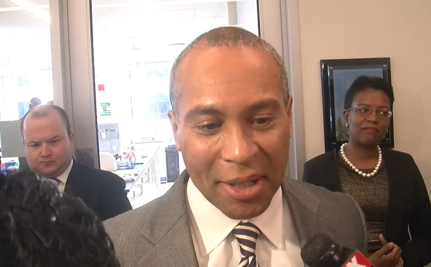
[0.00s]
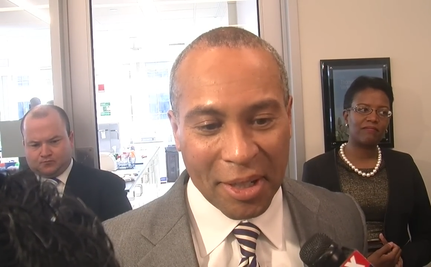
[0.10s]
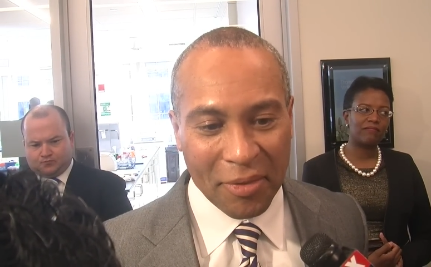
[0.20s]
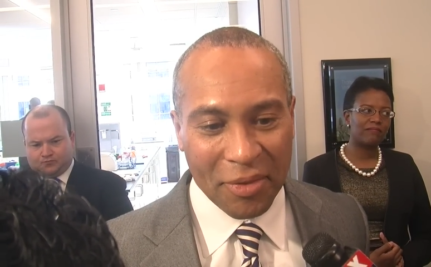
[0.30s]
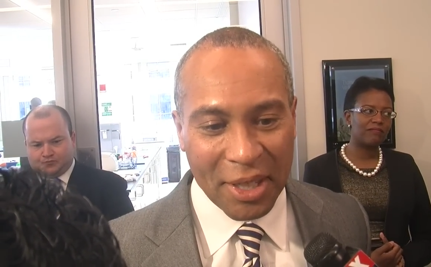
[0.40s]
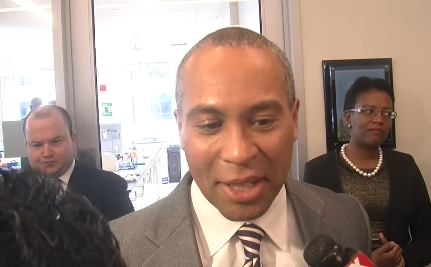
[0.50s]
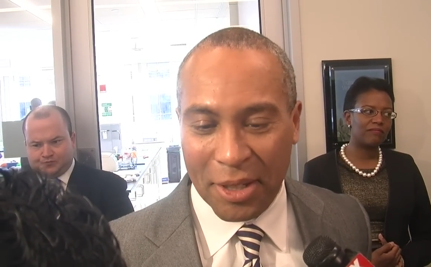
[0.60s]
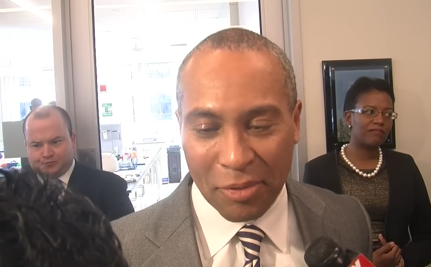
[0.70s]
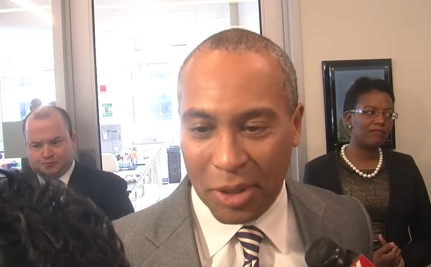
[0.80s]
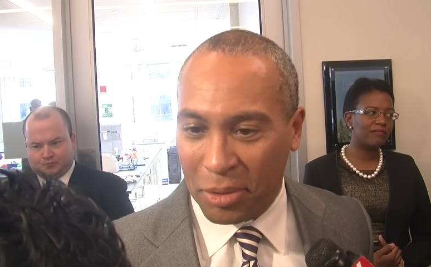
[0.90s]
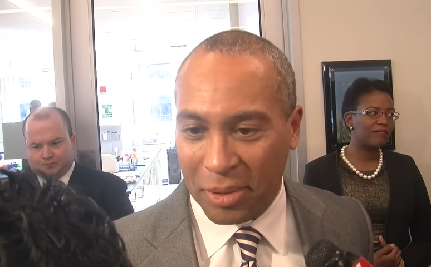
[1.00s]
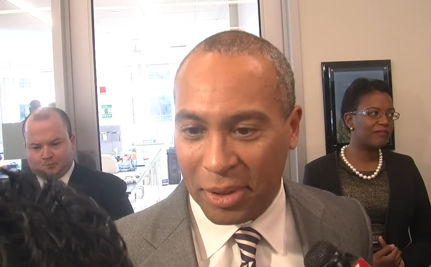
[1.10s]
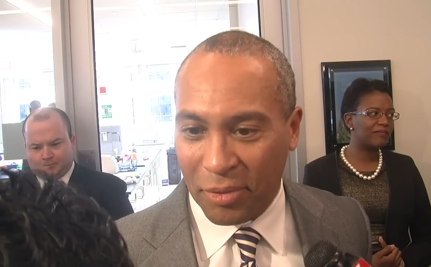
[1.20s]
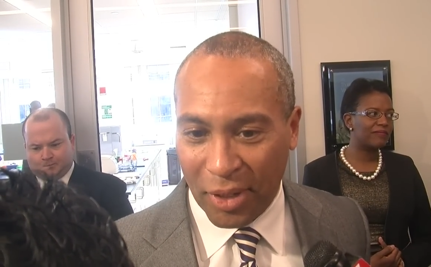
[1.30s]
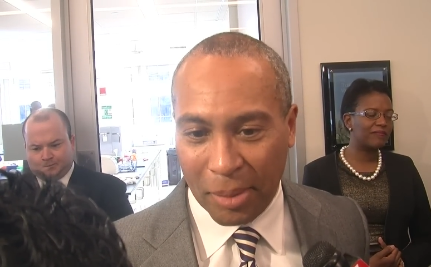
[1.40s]
Speaker 1: of the individual
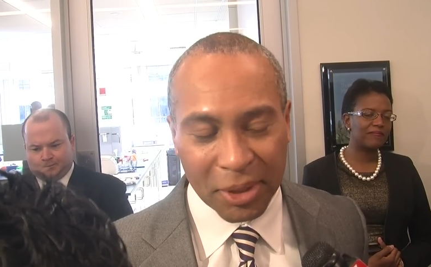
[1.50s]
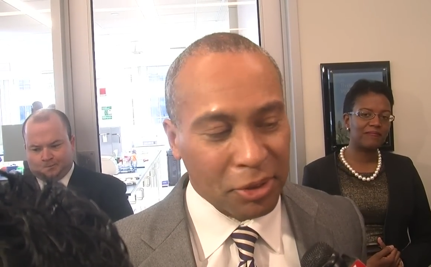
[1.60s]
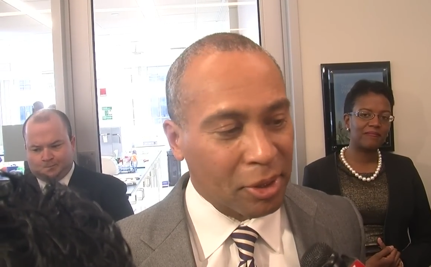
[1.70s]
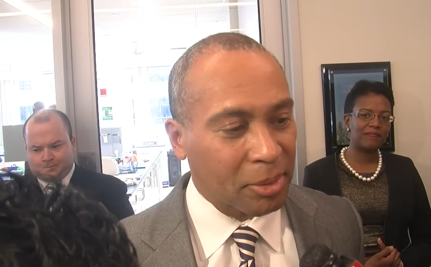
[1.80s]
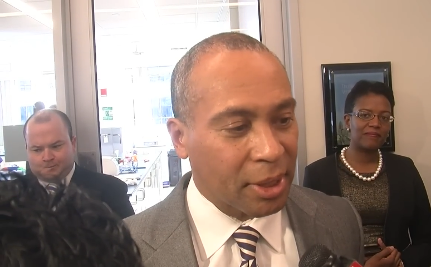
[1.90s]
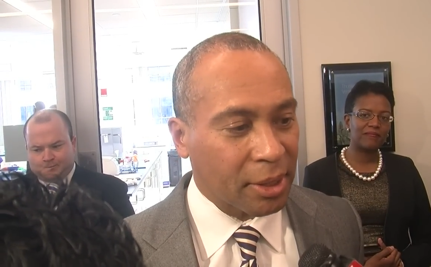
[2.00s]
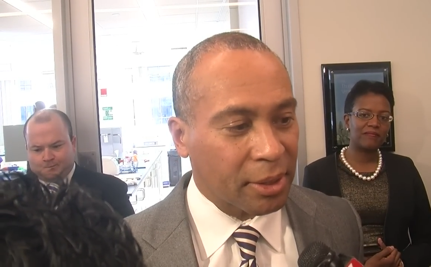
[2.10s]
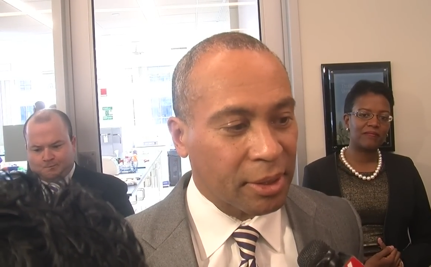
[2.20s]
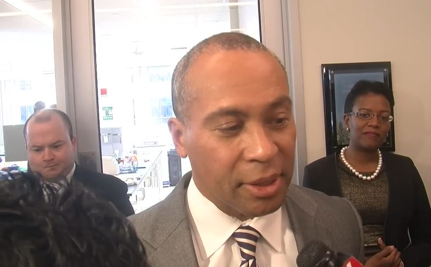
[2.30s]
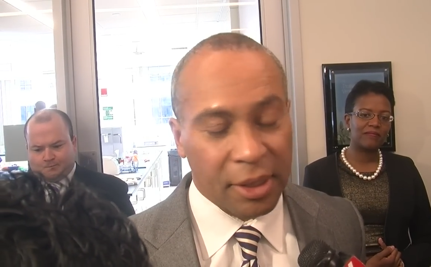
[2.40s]
and the family circumstances